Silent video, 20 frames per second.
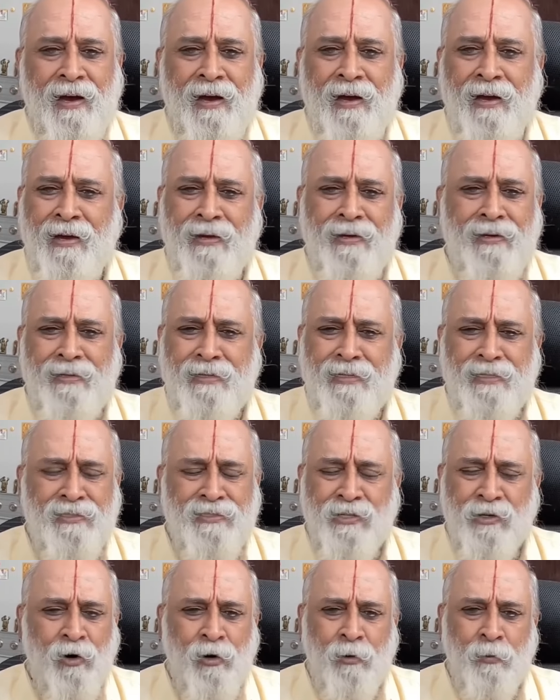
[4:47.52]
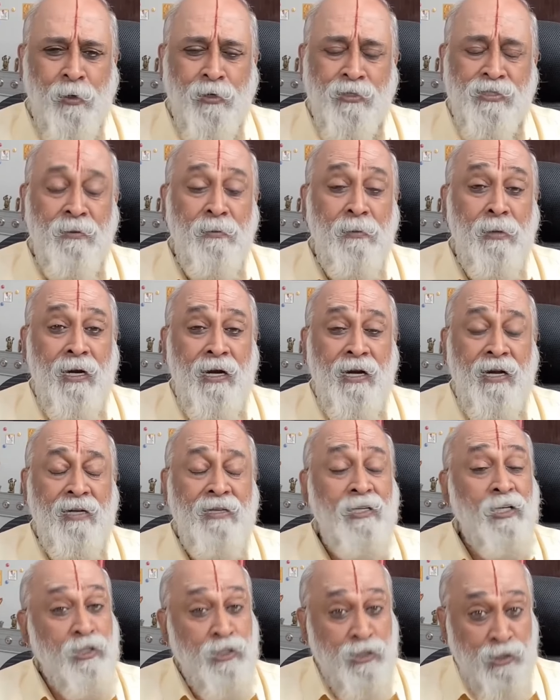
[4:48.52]
It is not possible,
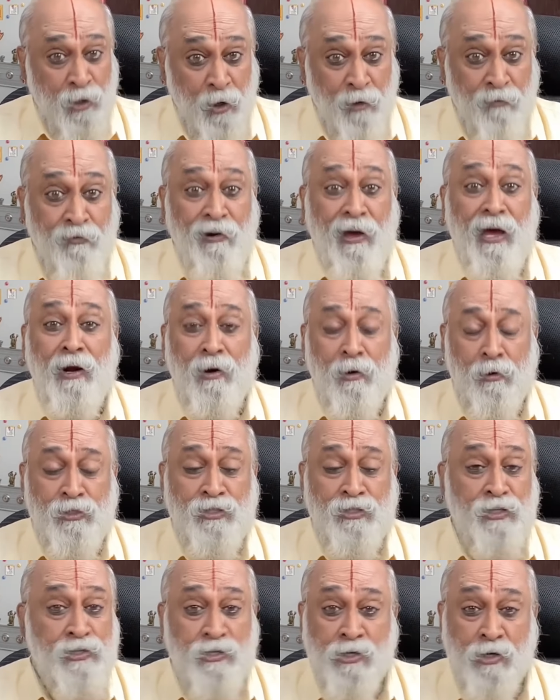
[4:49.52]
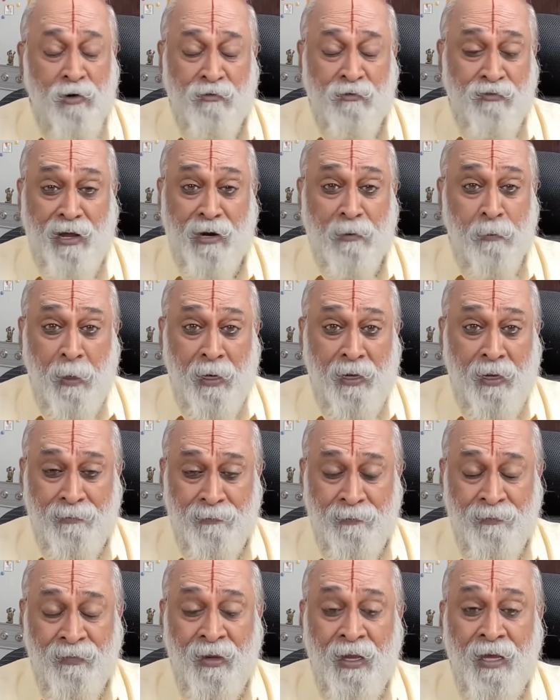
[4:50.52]
and that is not fair also. It's not fair
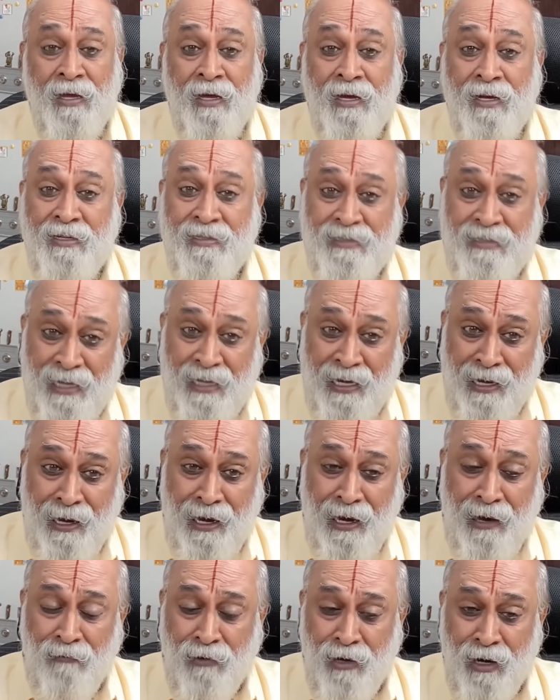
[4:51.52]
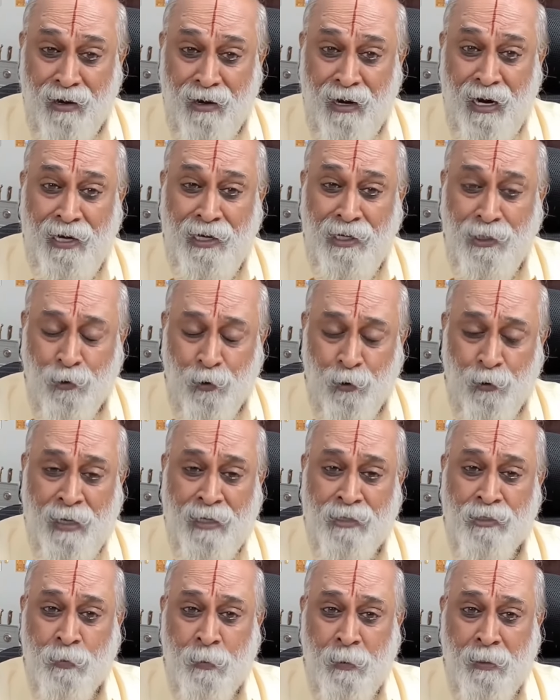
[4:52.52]
play. They have a right
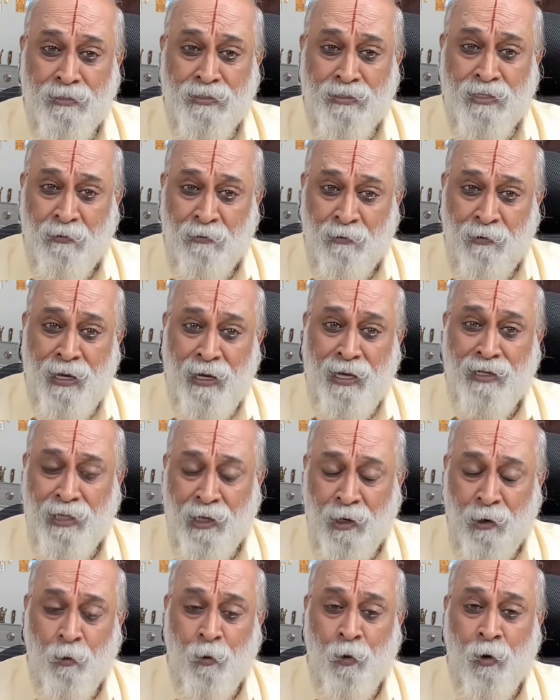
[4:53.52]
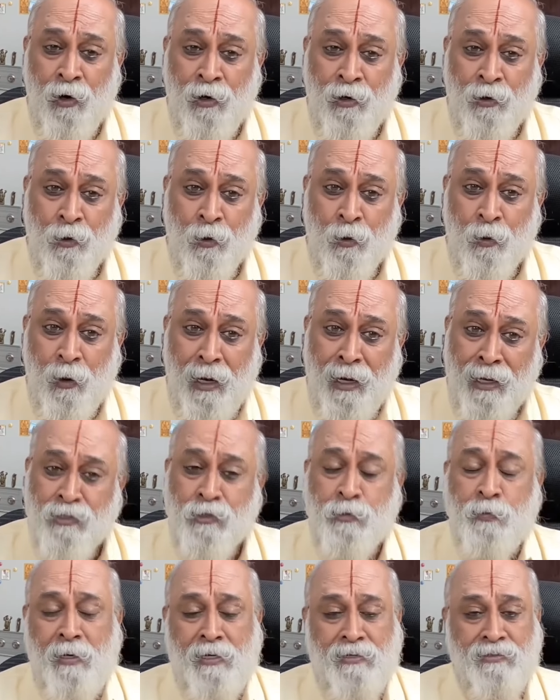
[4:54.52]
to express the way they want to
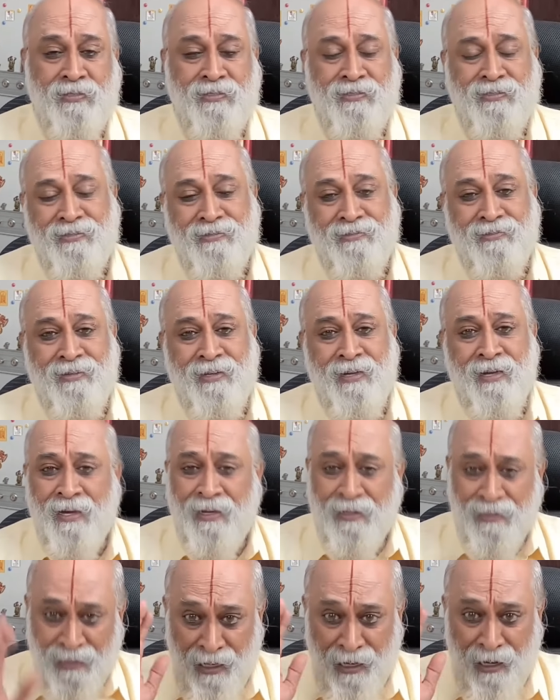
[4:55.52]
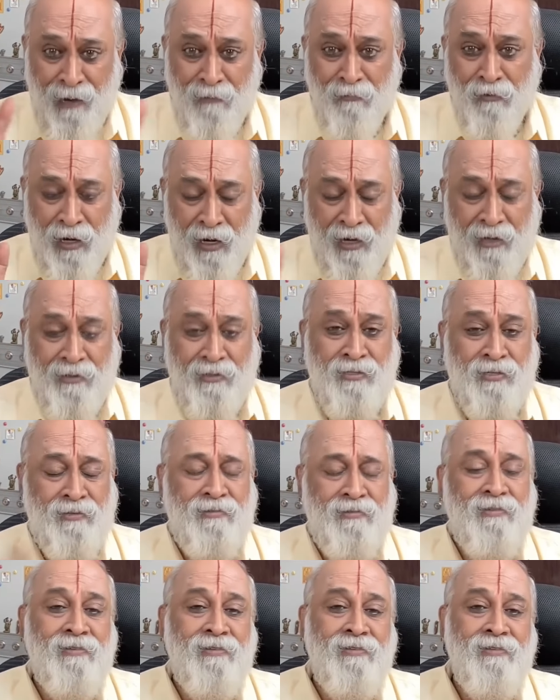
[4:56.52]
express. They have a
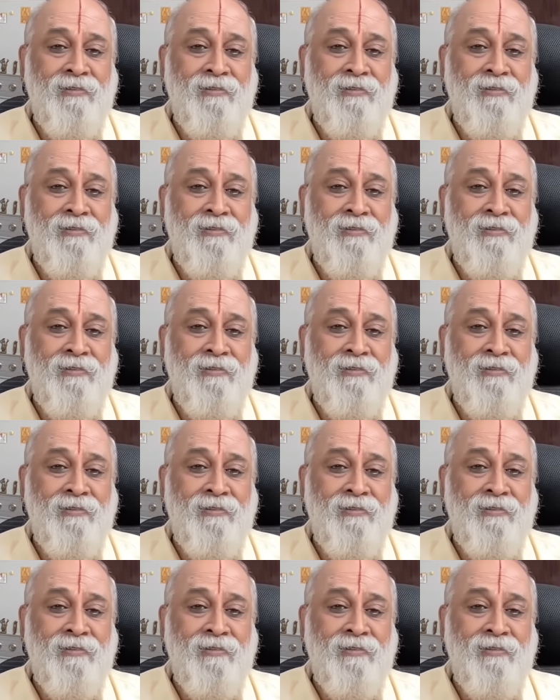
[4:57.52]
right.